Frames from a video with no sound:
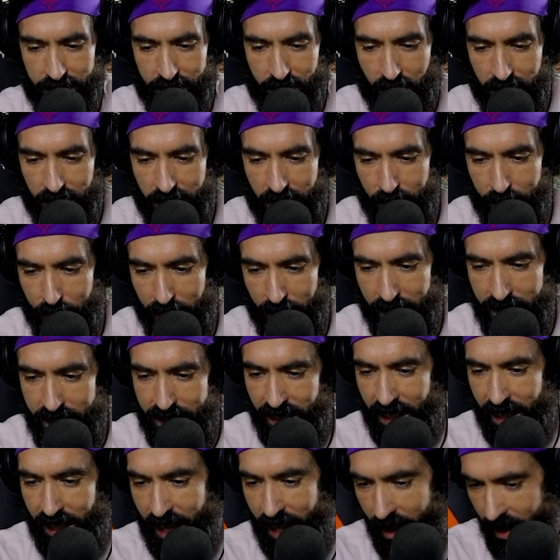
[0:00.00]
Welcome in,
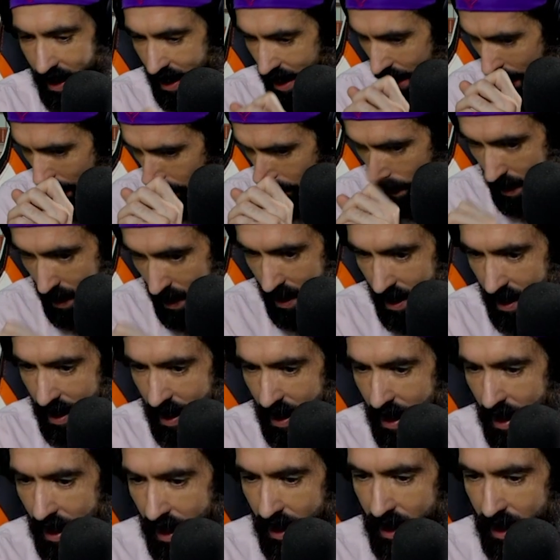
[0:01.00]
Singularity. Happy
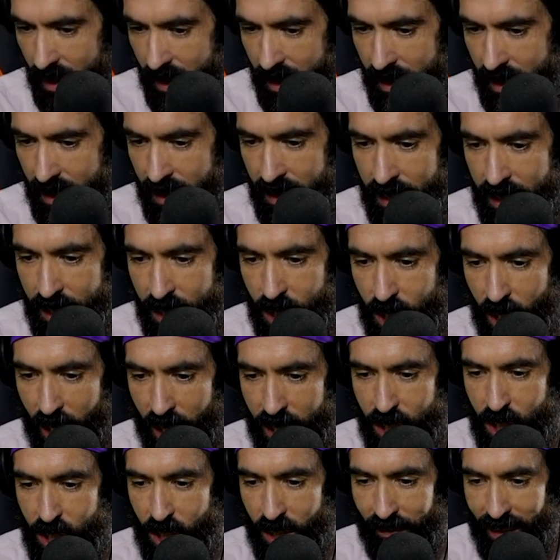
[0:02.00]

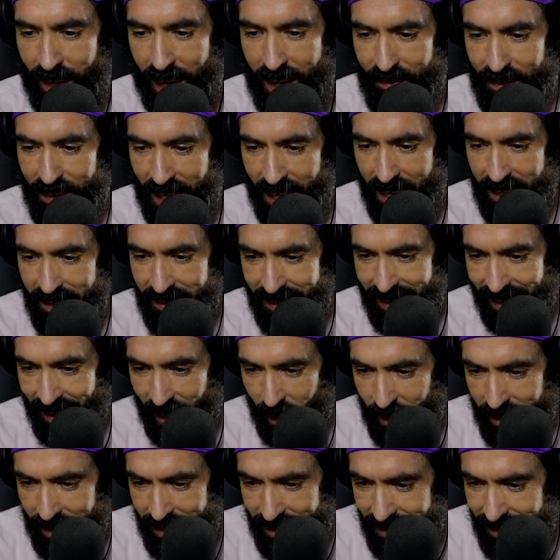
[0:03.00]
Initiation of Life Day, Dead
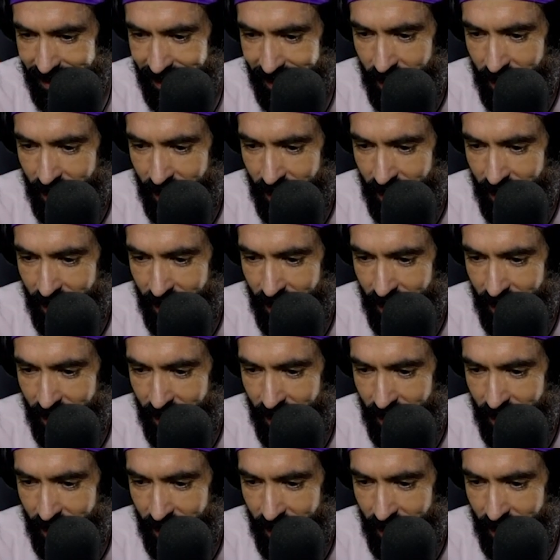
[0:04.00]
Oryx.